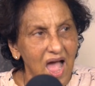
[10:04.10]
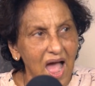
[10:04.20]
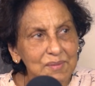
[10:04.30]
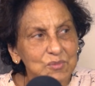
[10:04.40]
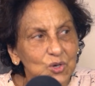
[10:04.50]

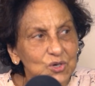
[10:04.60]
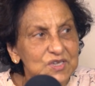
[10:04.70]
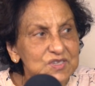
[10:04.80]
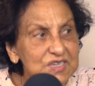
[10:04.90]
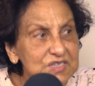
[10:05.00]
I'm not a
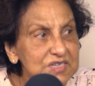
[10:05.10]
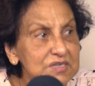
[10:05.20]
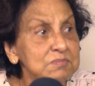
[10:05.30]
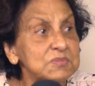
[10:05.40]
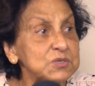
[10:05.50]

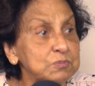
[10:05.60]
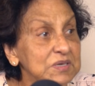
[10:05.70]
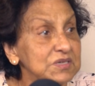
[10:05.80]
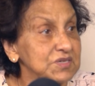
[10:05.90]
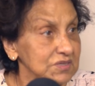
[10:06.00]
systems
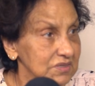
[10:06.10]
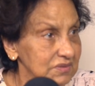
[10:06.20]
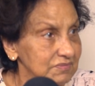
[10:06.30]
person,